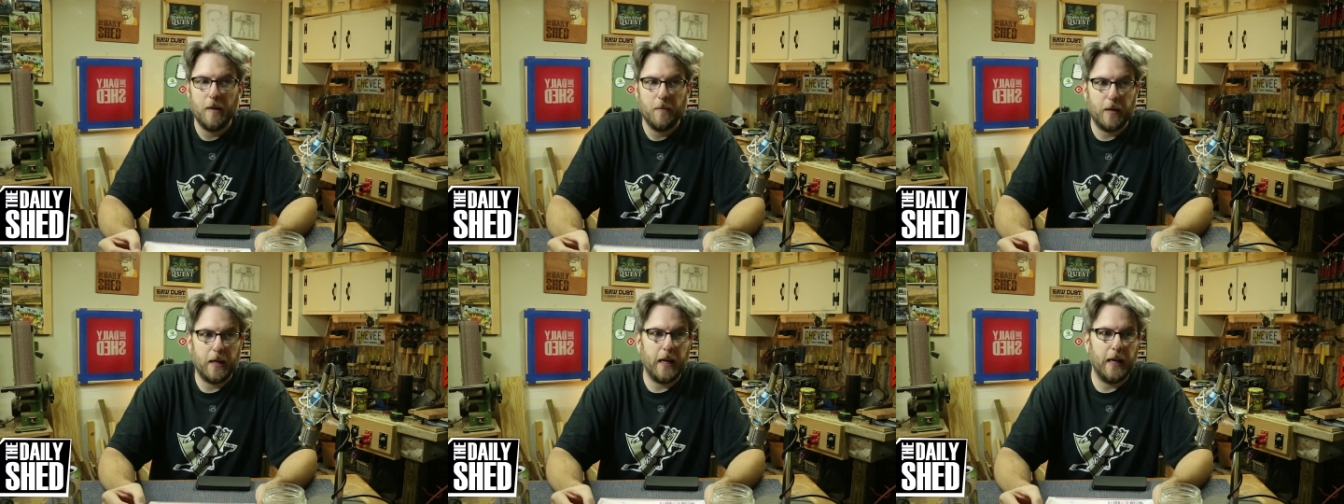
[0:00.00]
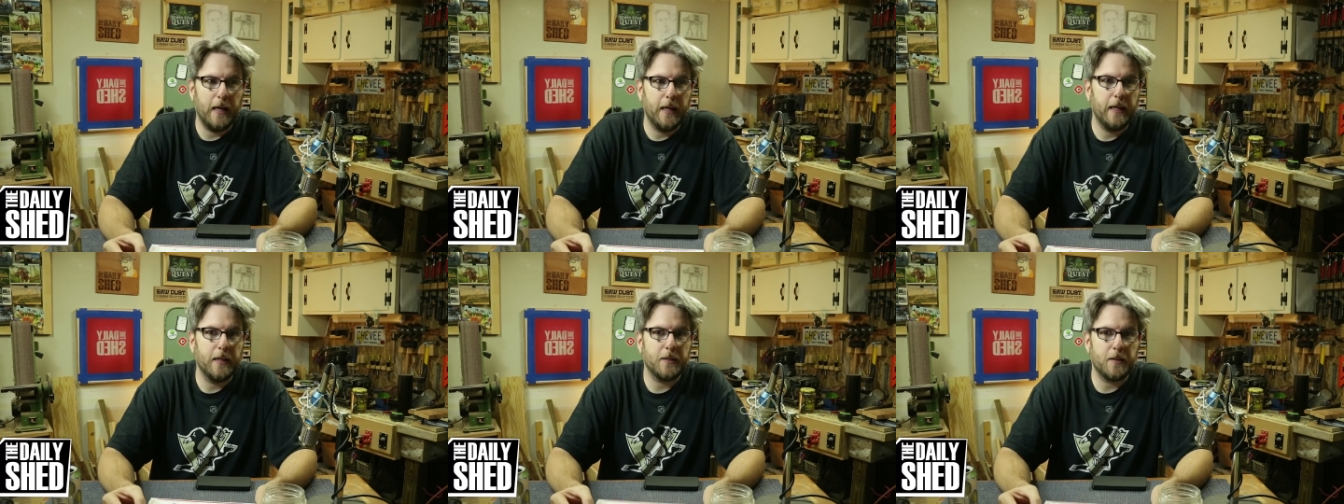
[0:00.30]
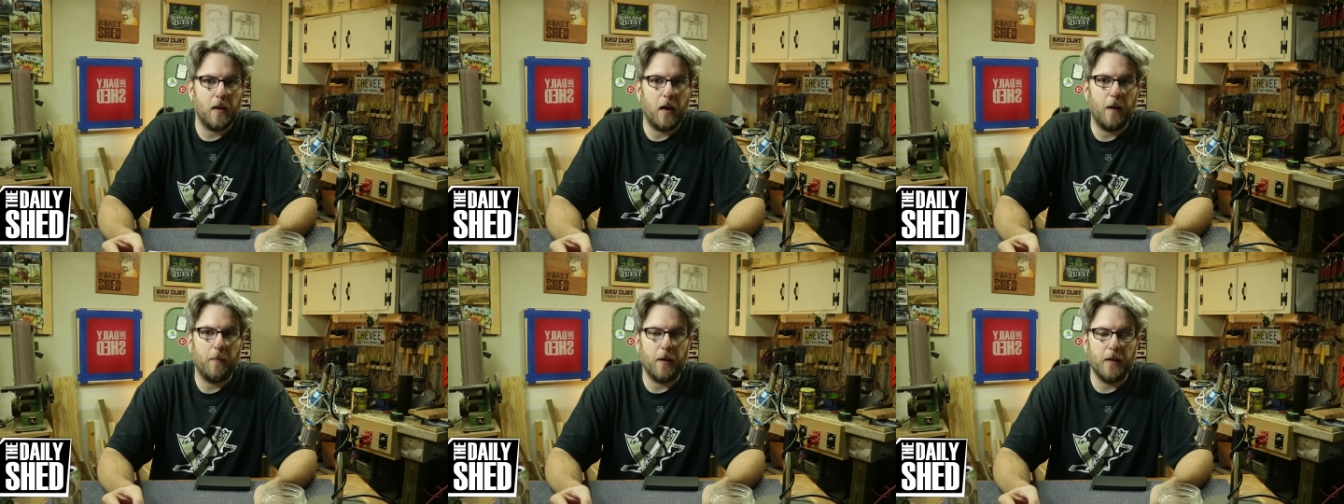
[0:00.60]
But it
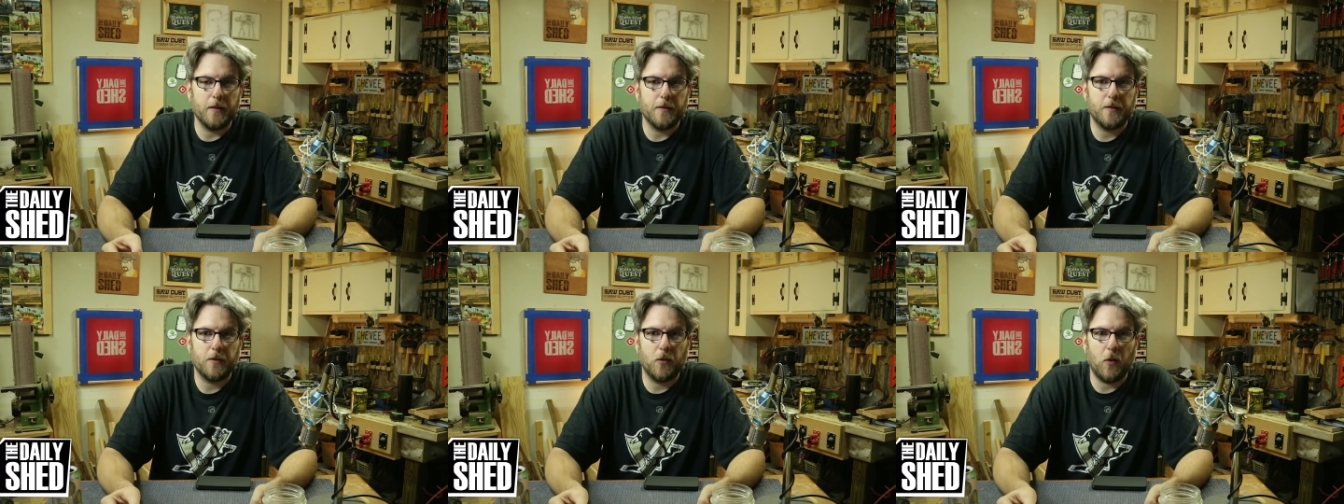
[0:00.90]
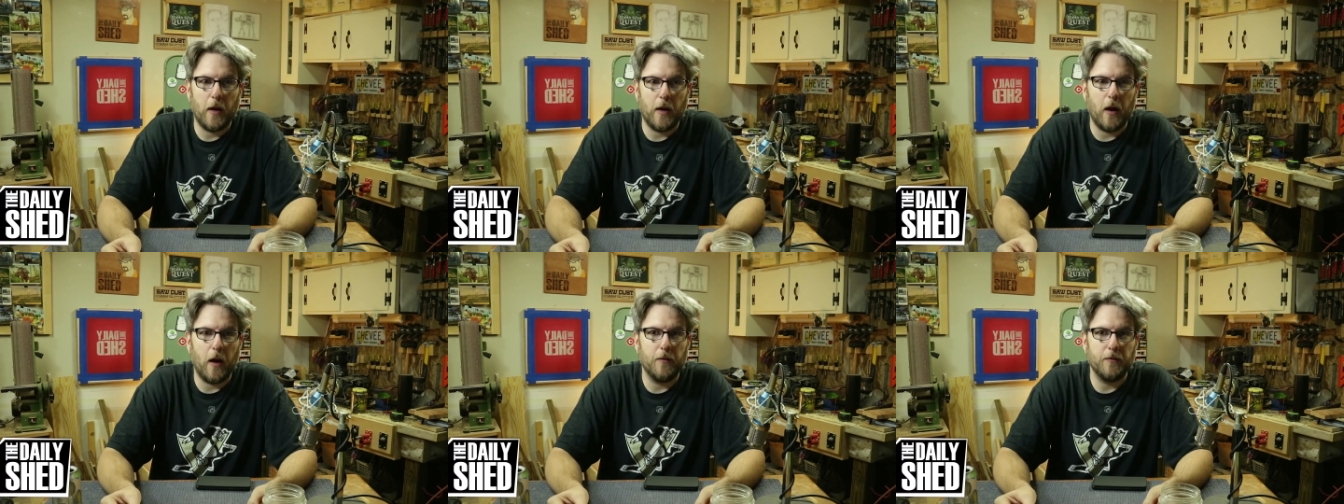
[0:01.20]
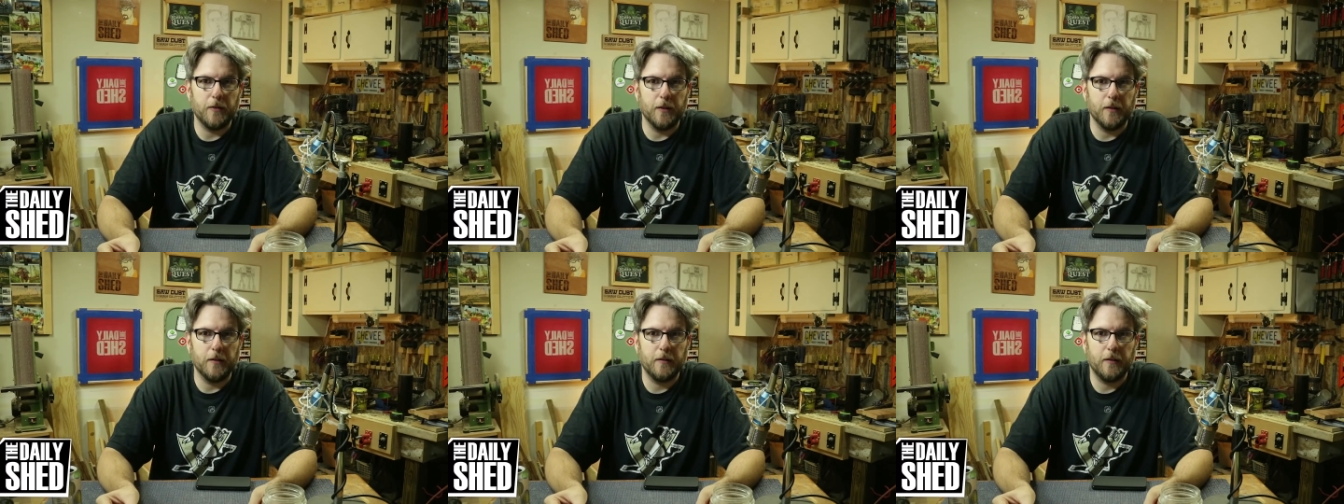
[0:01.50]
gets comments quite
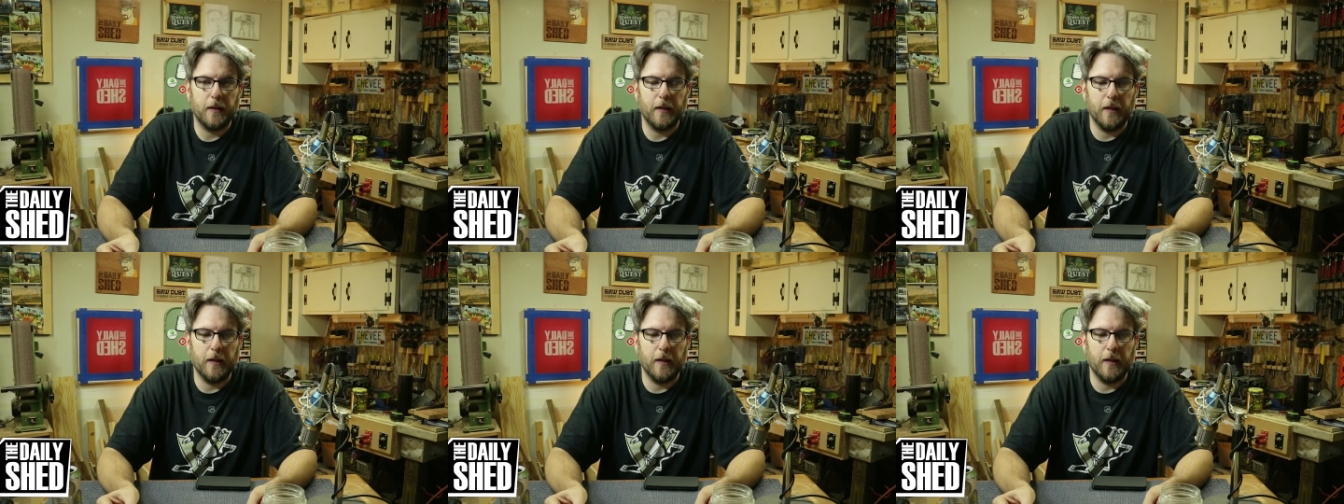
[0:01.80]
often,